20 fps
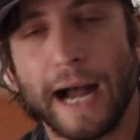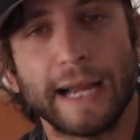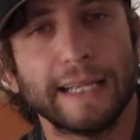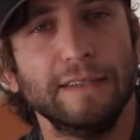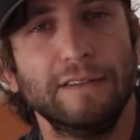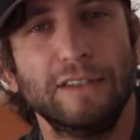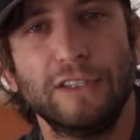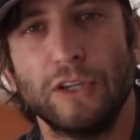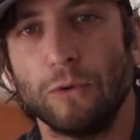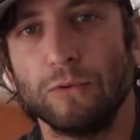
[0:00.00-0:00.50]
I
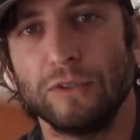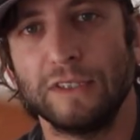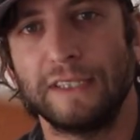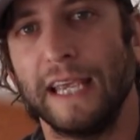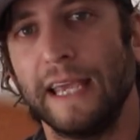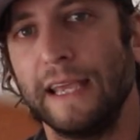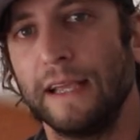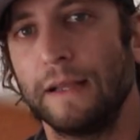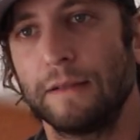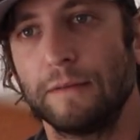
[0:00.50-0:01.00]
don't
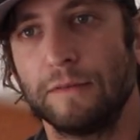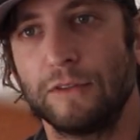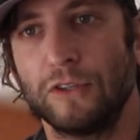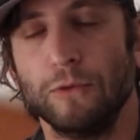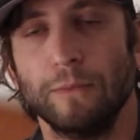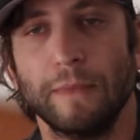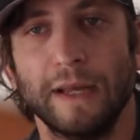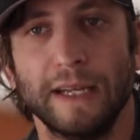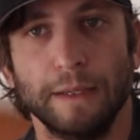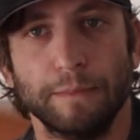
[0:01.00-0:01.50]
take
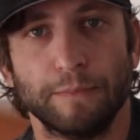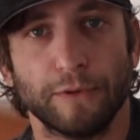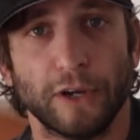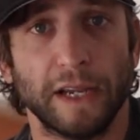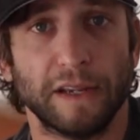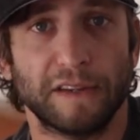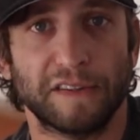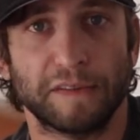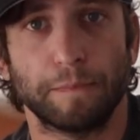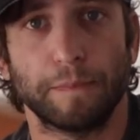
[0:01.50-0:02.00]
too many
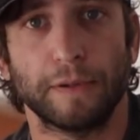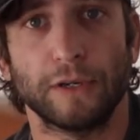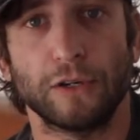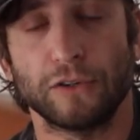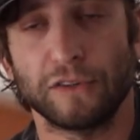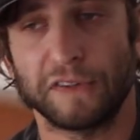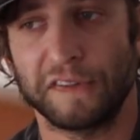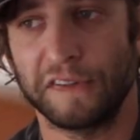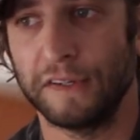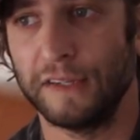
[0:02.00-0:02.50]
breaks
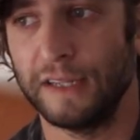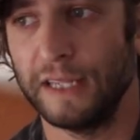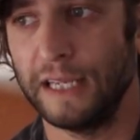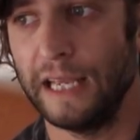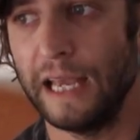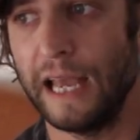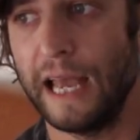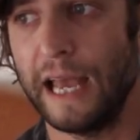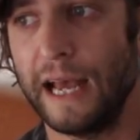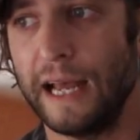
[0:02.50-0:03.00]

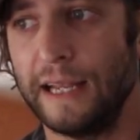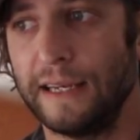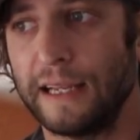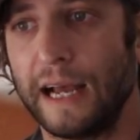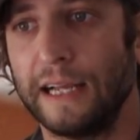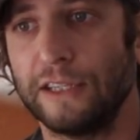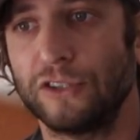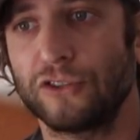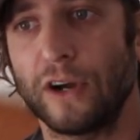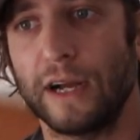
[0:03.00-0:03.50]
personally, and
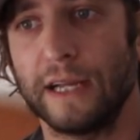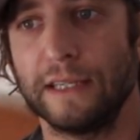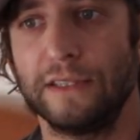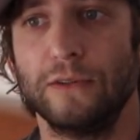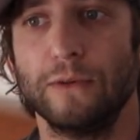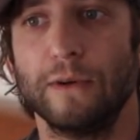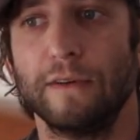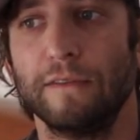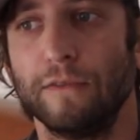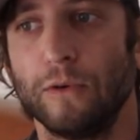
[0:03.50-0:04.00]
I try
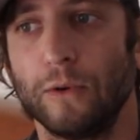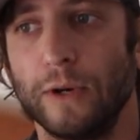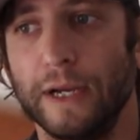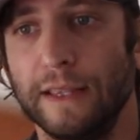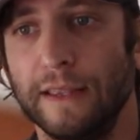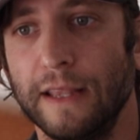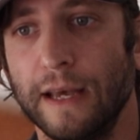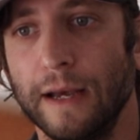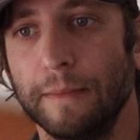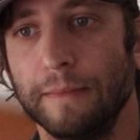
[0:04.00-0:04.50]
to
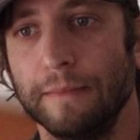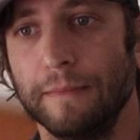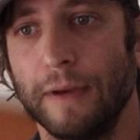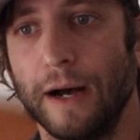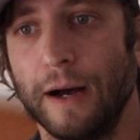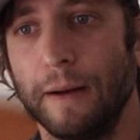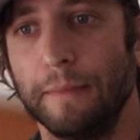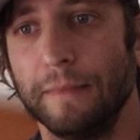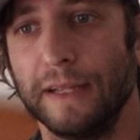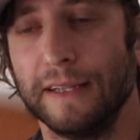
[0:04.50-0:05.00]
avoid them
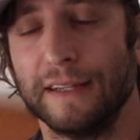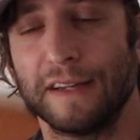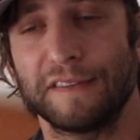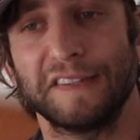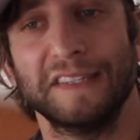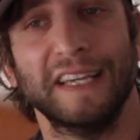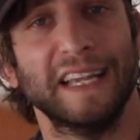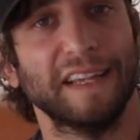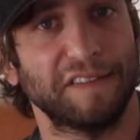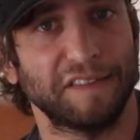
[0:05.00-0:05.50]
um,
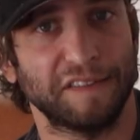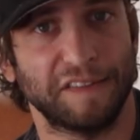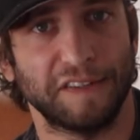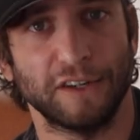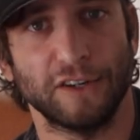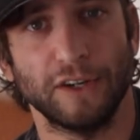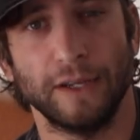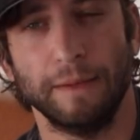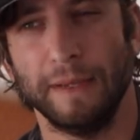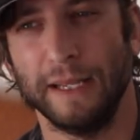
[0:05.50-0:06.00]
unless
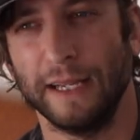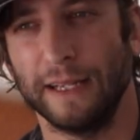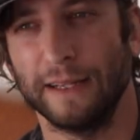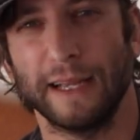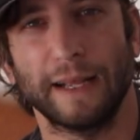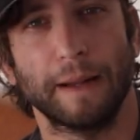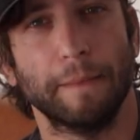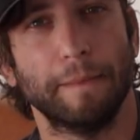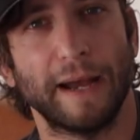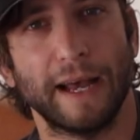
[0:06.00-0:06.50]
necessary, meaning
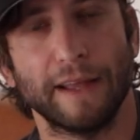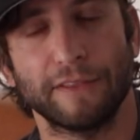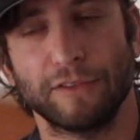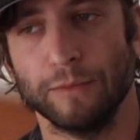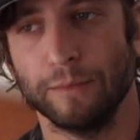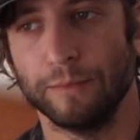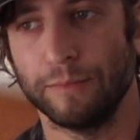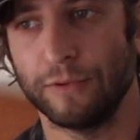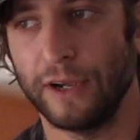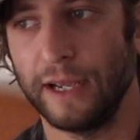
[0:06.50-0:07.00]
like a
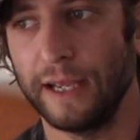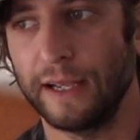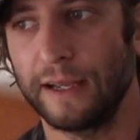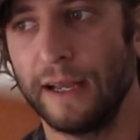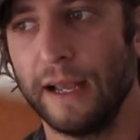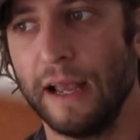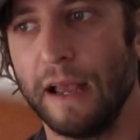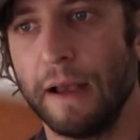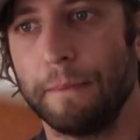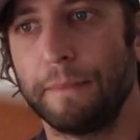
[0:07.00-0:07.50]
bathroom break.